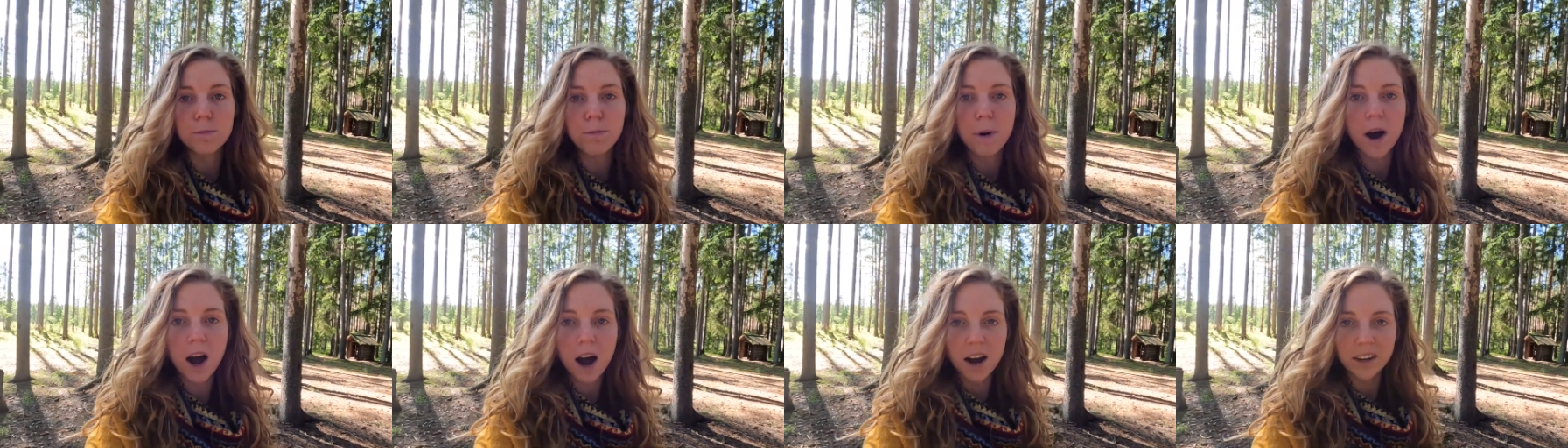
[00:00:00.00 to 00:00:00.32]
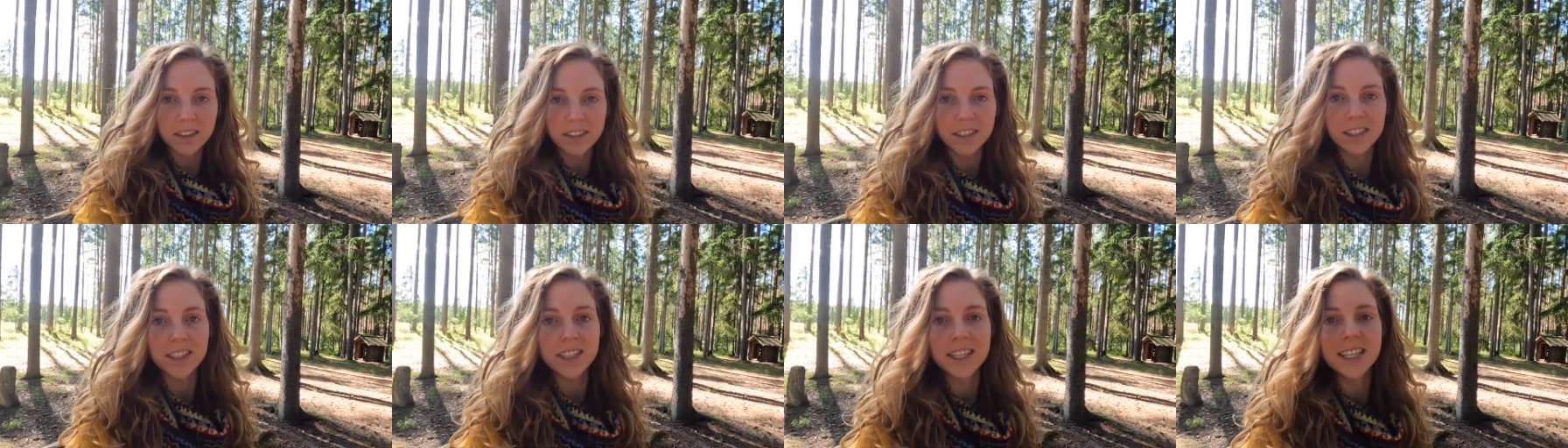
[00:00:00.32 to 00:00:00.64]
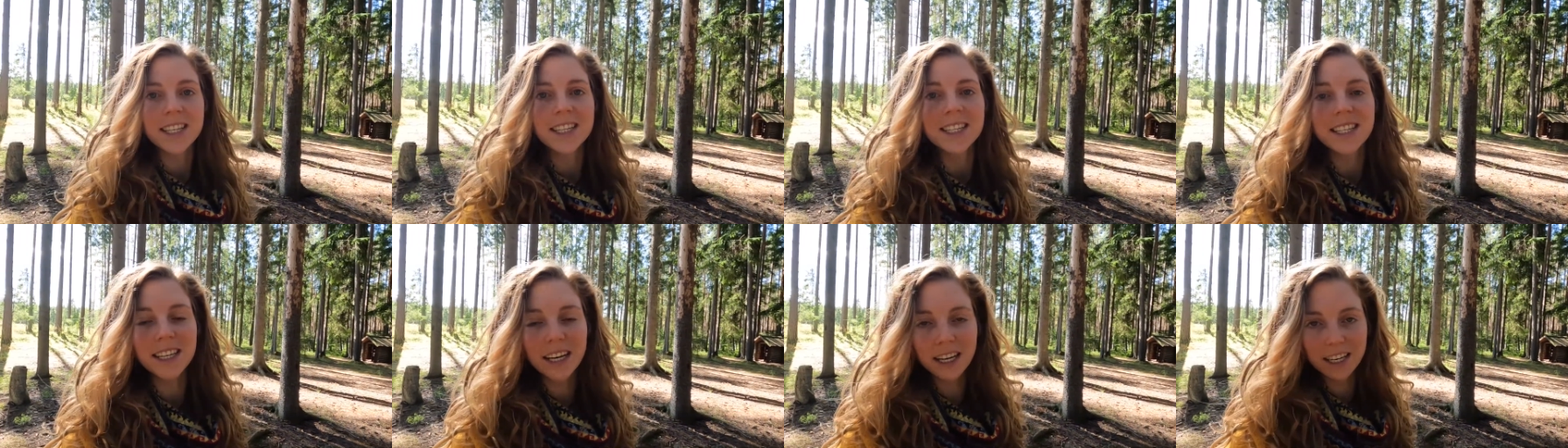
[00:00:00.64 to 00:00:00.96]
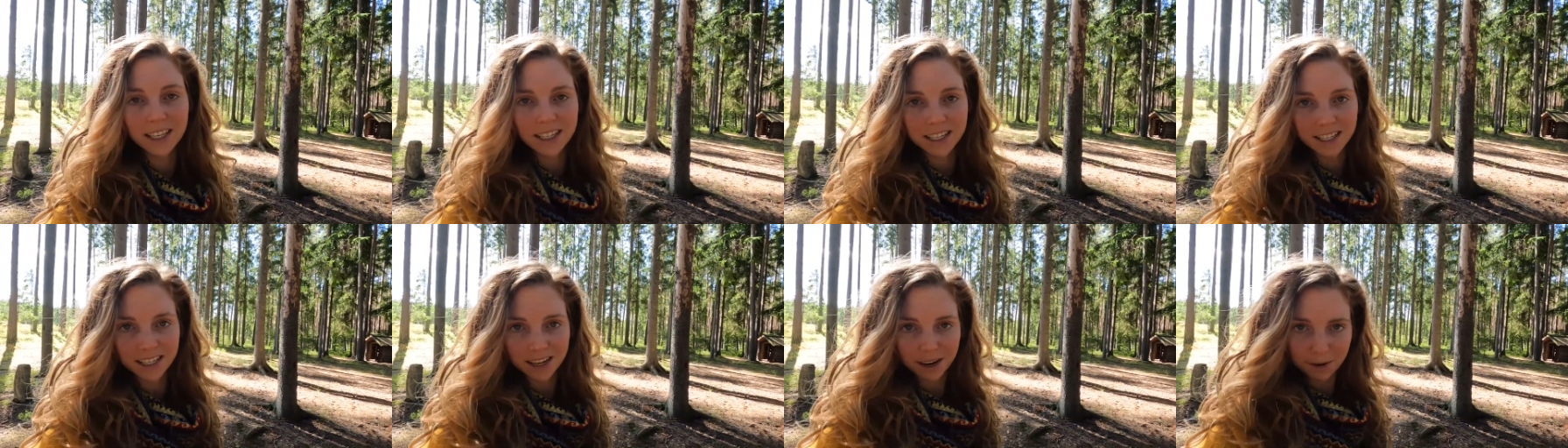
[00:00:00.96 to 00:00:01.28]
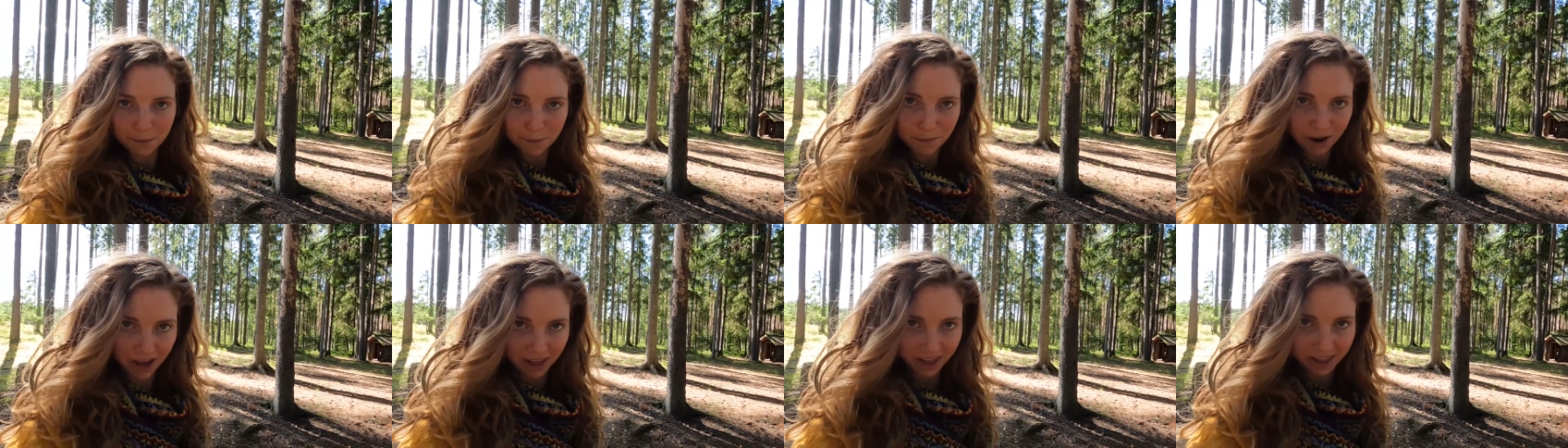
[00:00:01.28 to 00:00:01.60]
past 6
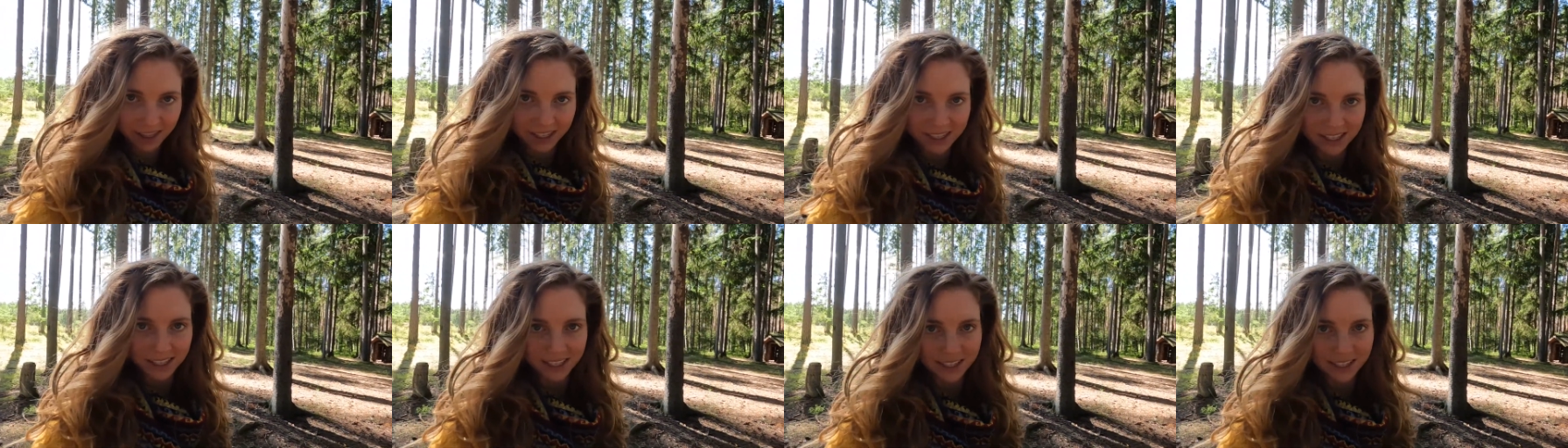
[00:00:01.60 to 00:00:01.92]
months?